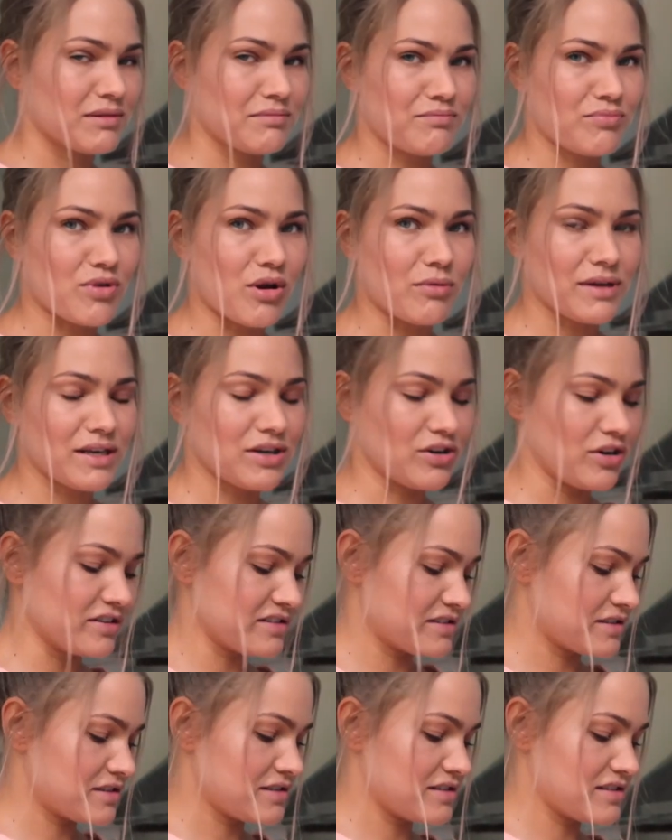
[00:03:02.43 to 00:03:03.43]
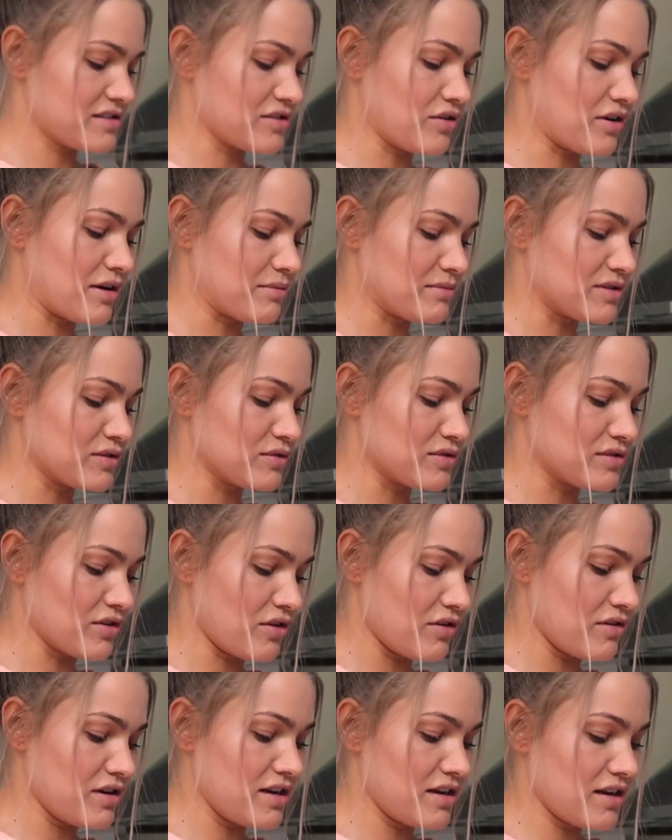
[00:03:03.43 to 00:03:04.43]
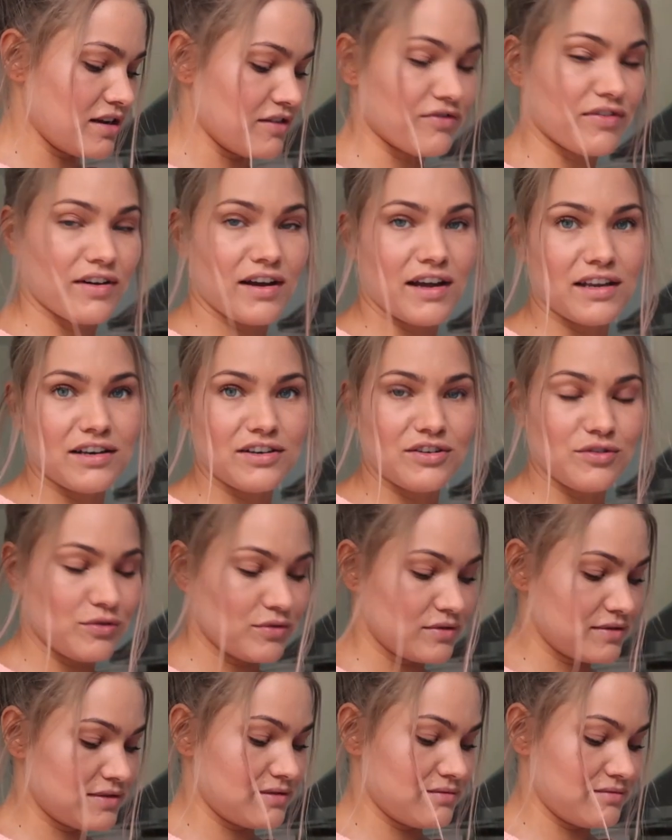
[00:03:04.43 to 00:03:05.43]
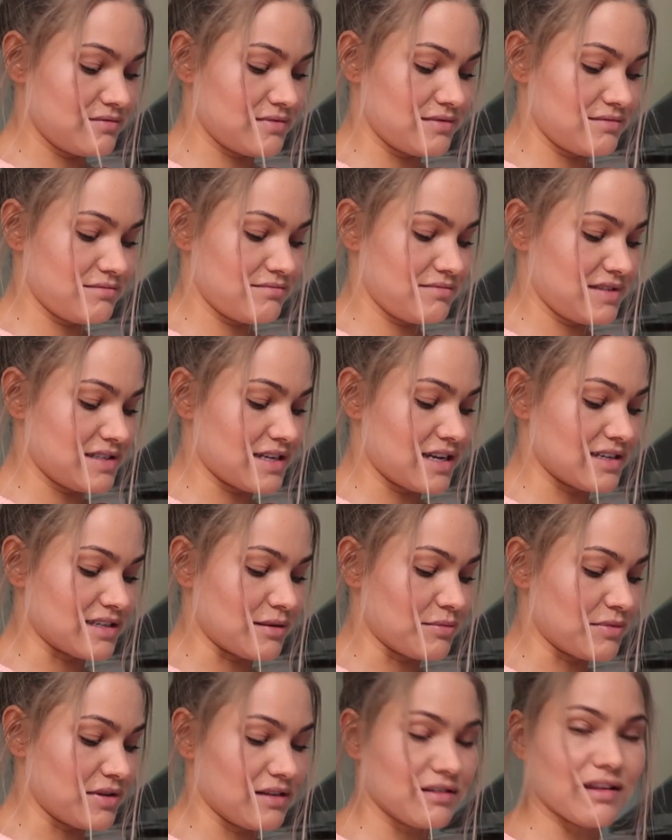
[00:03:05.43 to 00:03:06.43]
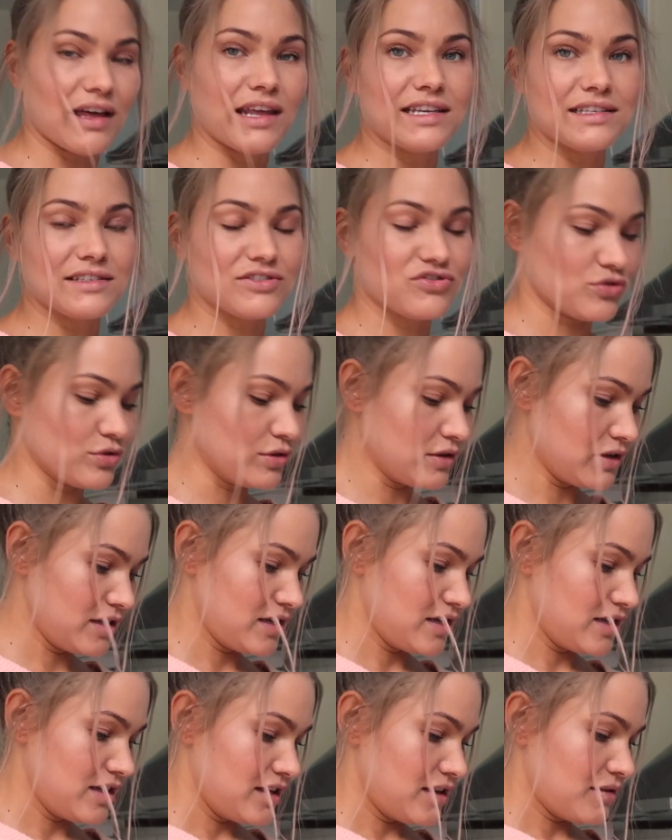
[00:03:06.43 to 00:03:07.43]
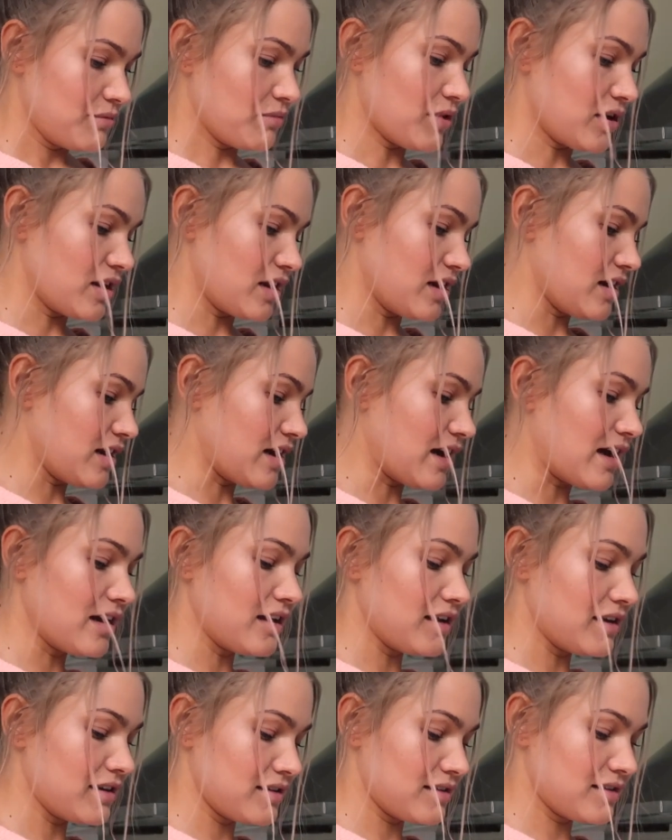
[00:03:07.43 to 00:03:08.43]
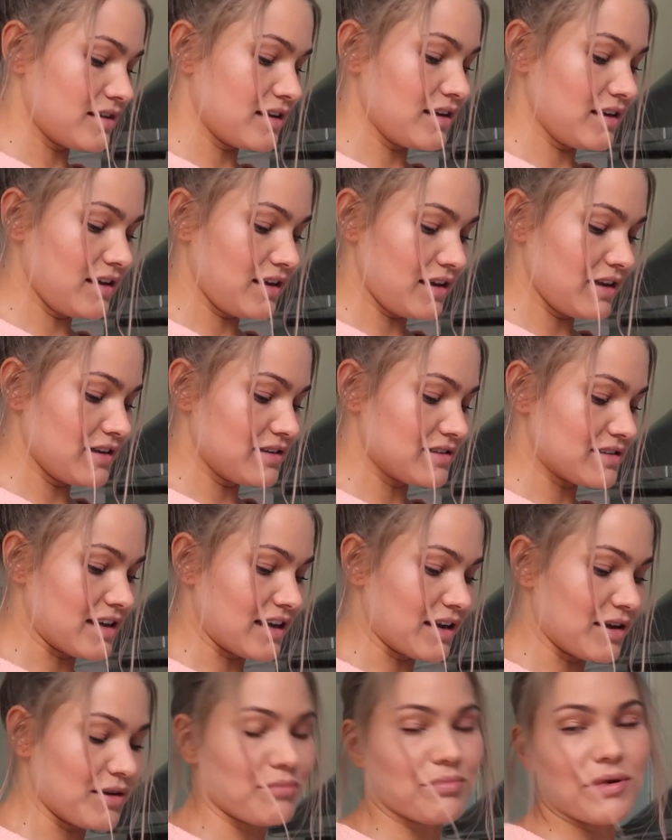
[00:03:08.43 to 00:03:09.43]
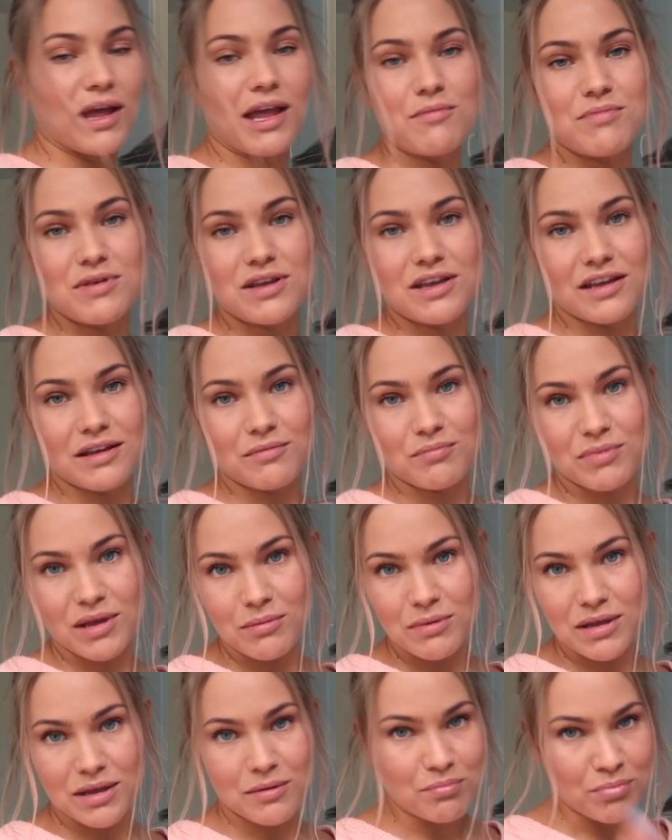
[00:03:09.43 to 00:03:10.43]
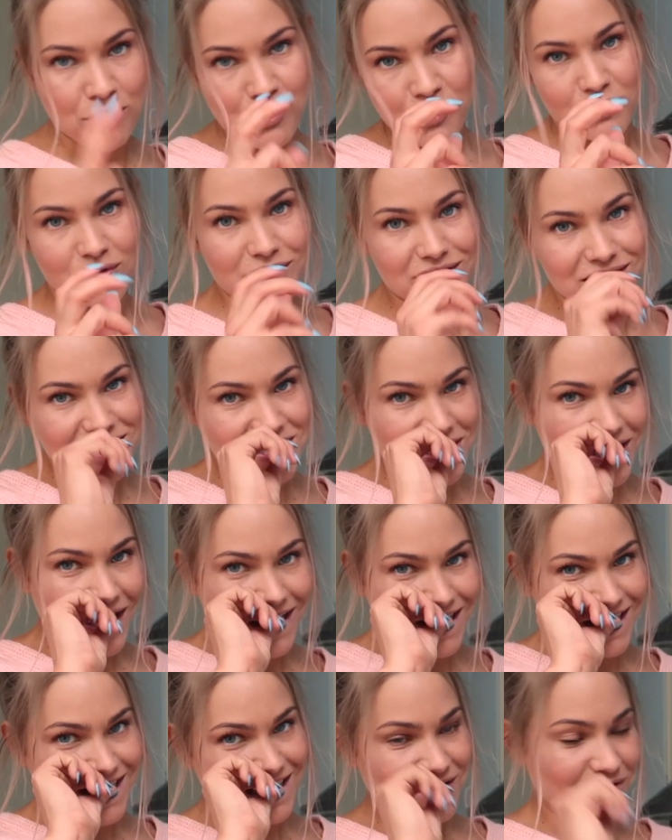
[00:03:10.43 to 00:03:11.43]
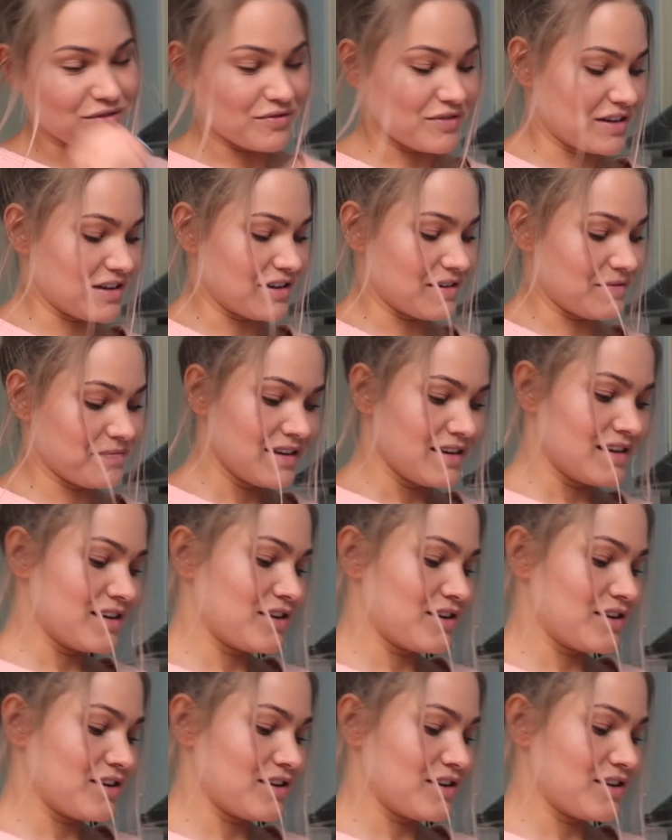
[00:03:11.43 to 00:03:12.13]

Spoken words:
but probably not. So I'm so sorry if I do say something that isn't true. But I think it's like baby porridge kind of a